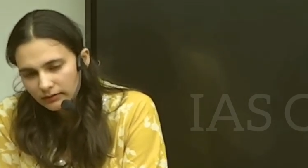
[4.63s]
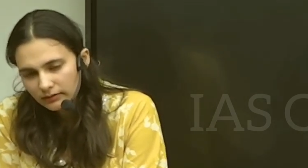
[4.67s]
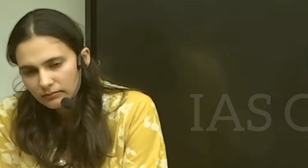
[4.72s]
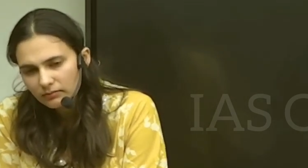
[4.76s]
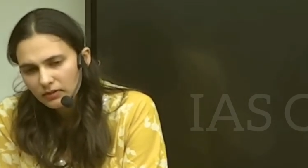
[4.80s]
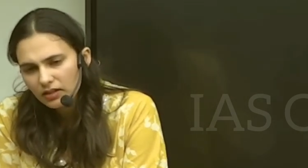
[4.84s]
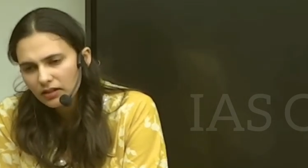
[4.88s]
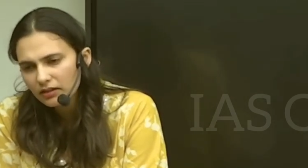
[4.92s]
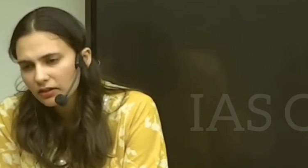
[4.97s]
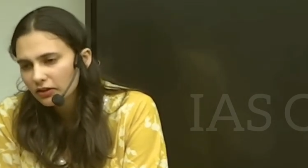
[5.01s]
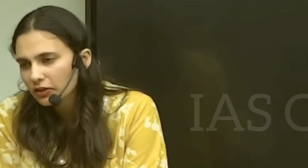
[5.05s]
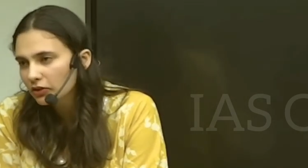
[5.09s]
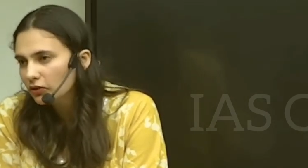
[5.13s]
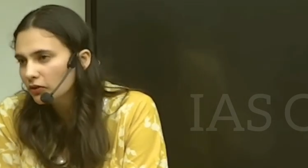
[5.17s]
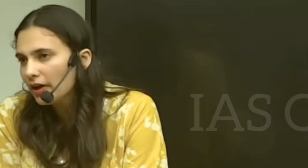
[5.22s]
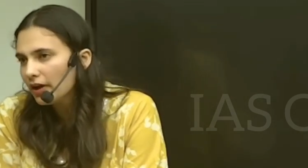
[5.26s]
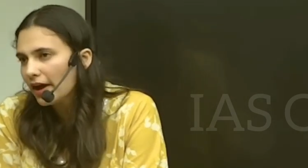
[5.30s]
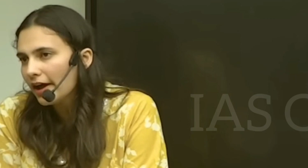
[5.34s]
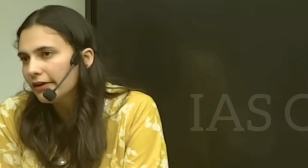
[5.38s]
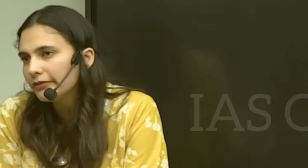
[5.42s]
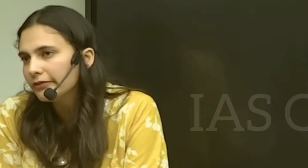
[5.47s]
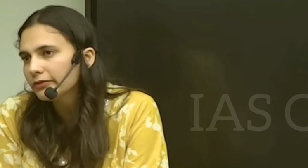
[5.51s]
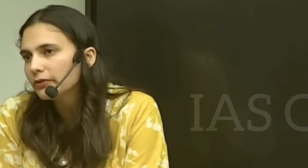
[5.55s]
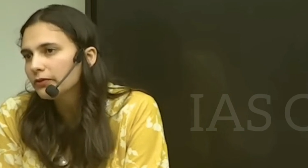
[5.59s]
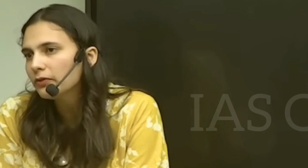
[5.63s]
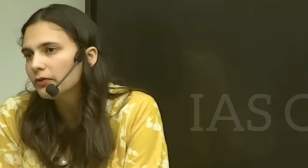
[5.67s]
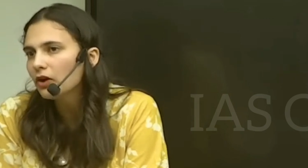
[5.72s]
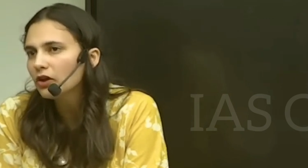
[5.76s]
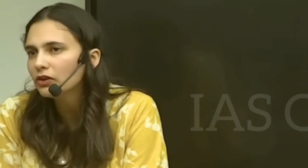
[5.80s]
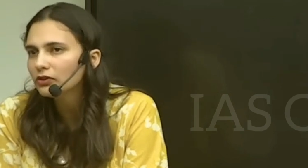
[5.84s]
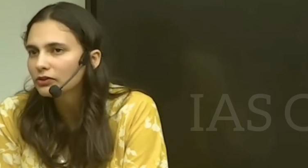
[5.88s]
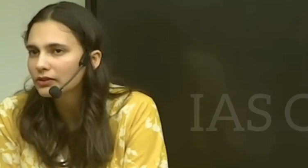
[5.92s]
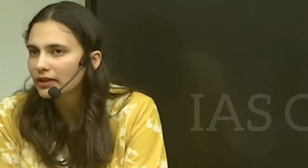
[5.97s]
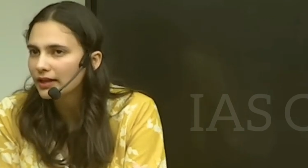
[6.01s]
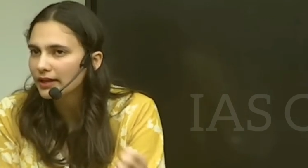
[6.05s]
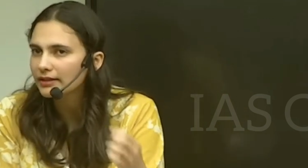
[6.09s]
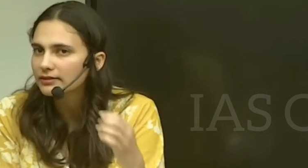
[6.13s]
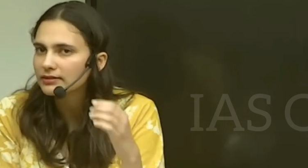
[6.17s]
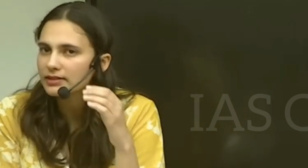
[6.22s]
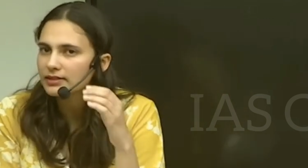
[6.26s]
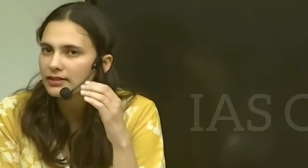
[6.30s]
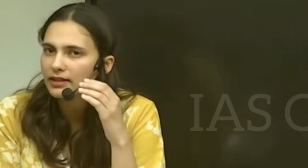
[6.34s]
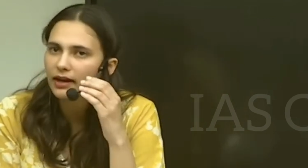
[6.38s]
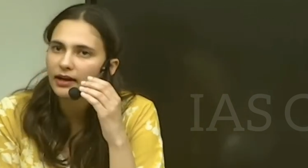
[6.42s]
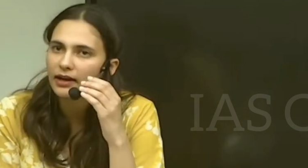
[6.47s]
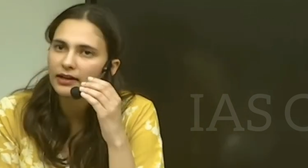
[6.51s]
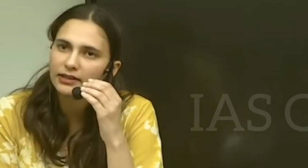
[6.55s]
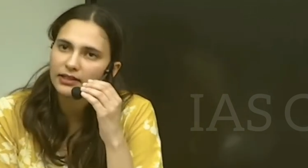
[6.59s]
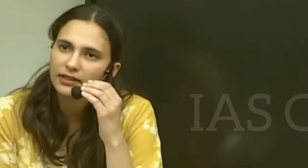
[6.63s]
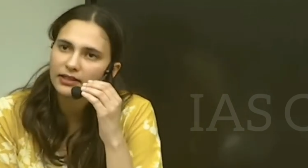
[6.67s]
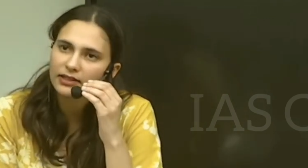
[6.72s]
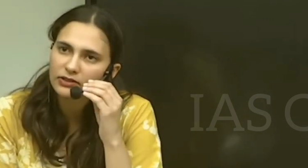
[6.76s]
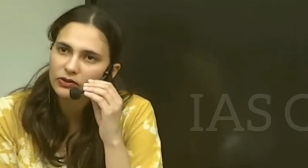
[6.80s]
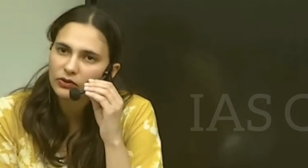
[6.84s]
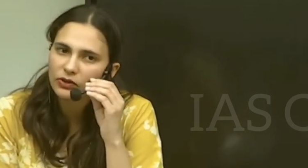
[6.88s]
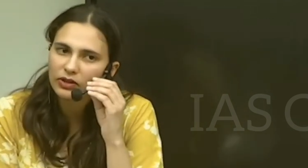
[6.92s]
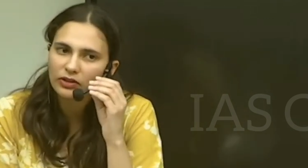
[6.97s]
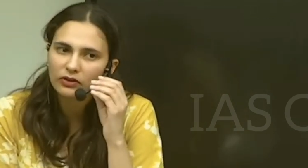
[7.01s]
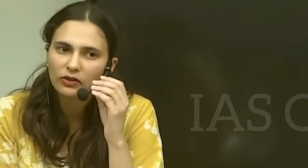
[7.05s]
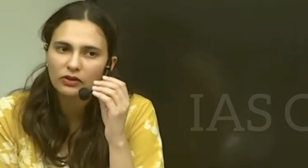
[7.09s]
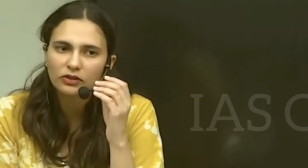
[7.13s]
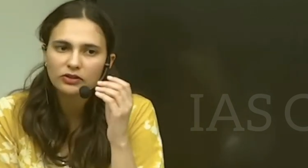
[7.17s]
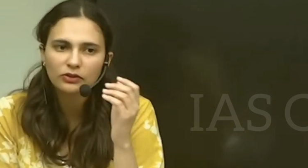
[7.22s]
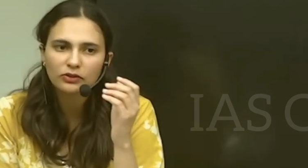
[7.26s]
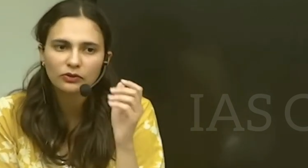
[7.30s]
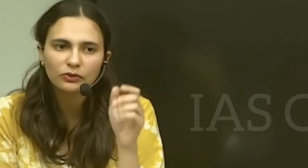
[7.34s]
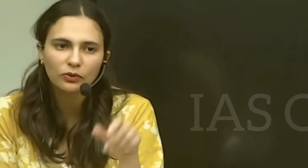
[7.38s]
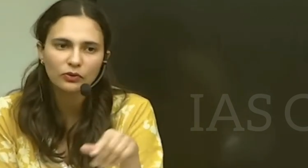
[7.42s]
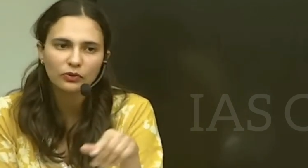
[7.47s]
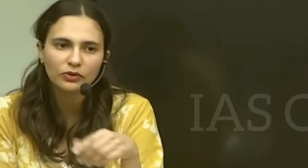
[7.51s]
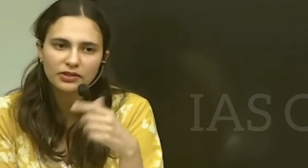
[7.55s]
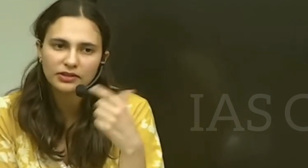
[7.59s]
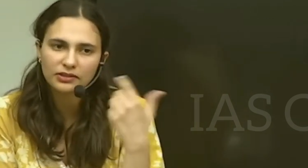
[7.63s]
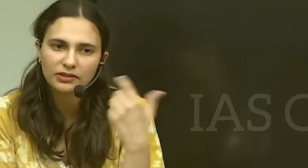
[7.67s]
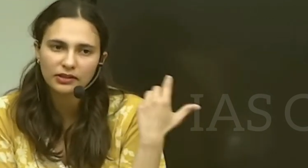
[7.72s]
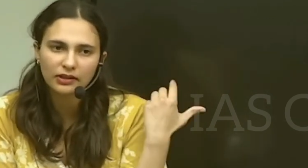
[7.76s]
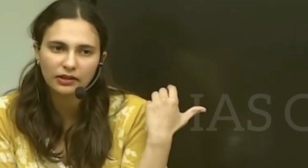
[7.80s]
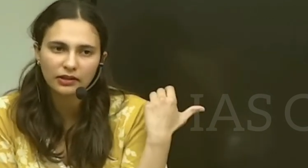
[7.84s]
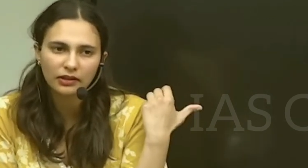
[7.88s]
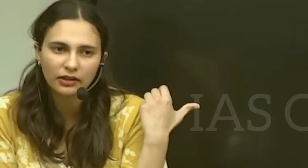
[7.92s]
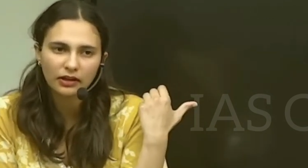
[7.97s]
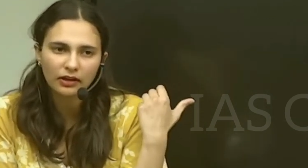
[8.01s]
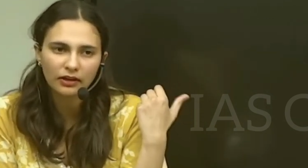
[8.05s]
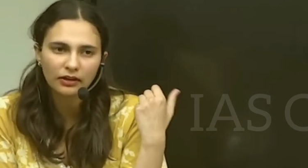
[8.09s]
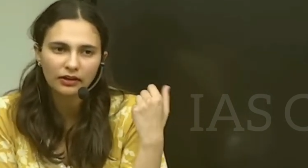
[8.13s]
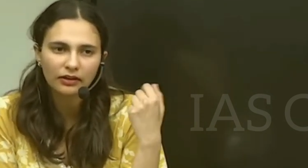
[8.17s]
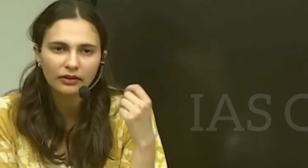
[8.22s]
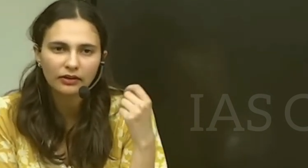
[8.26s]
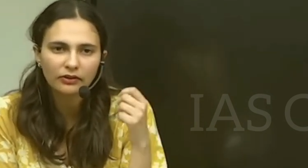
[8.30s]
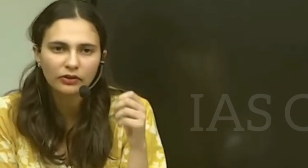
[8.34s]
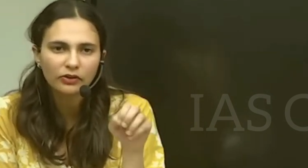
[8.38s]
you have to follow the NCRTs. You can also notes the.